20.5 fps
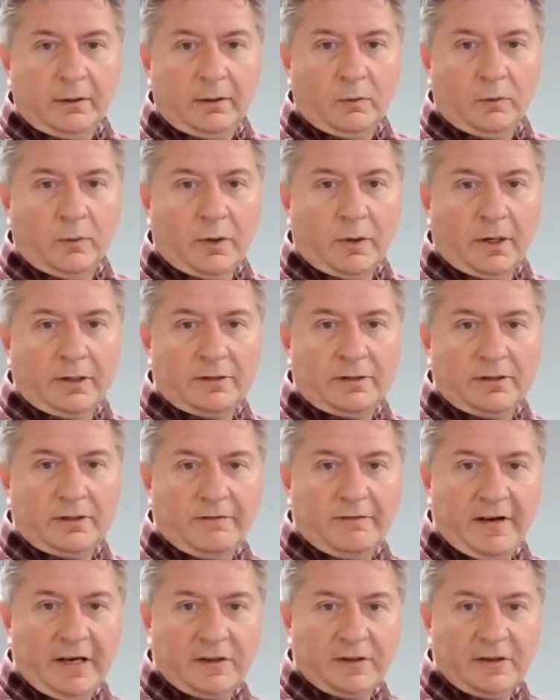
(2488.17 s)
What is the
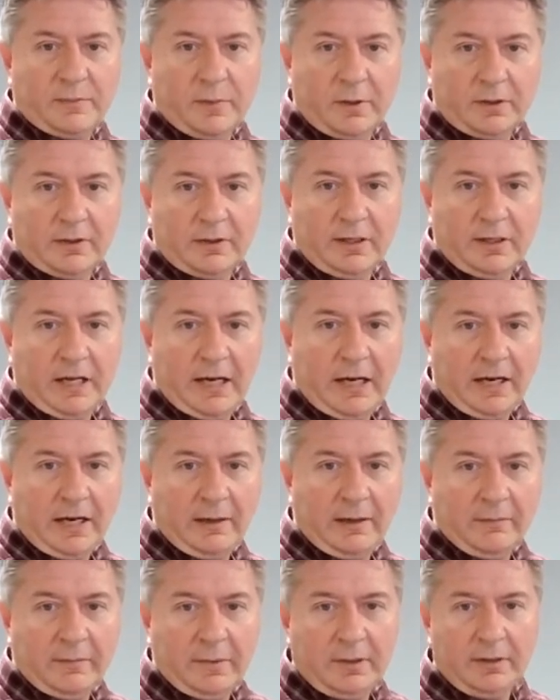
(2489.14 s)
Facebook
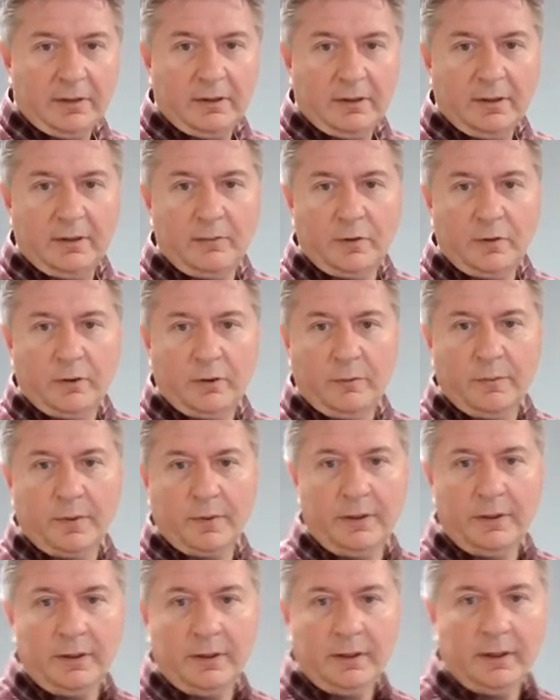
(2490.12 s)
name? I'm
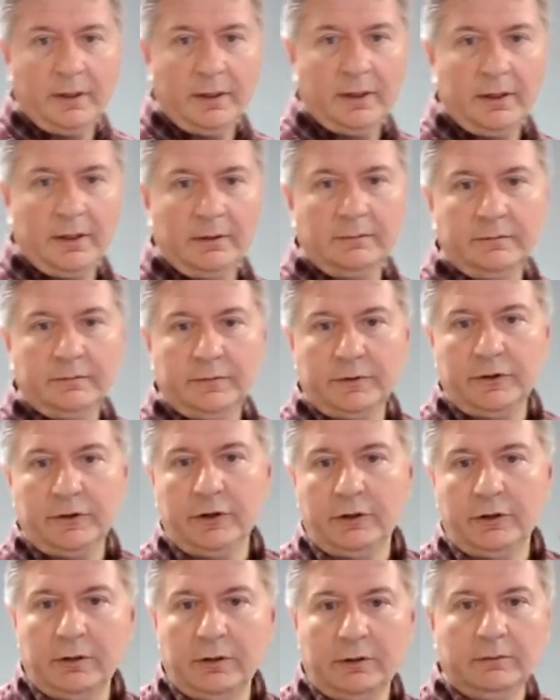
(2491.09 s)
hoping
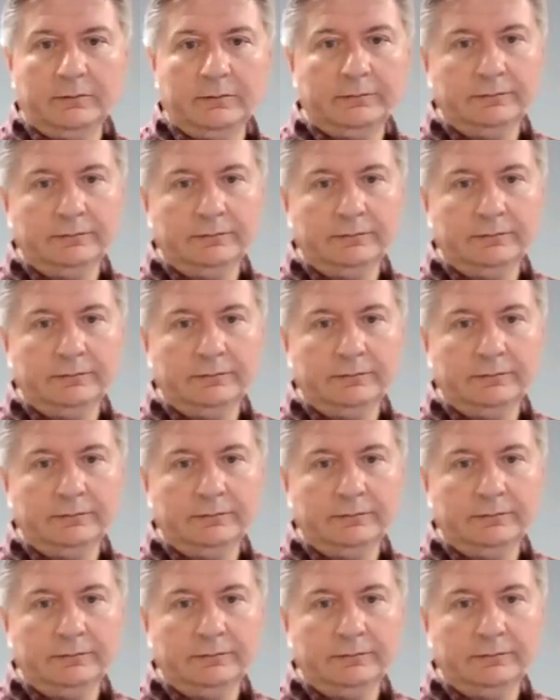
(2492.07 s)
you're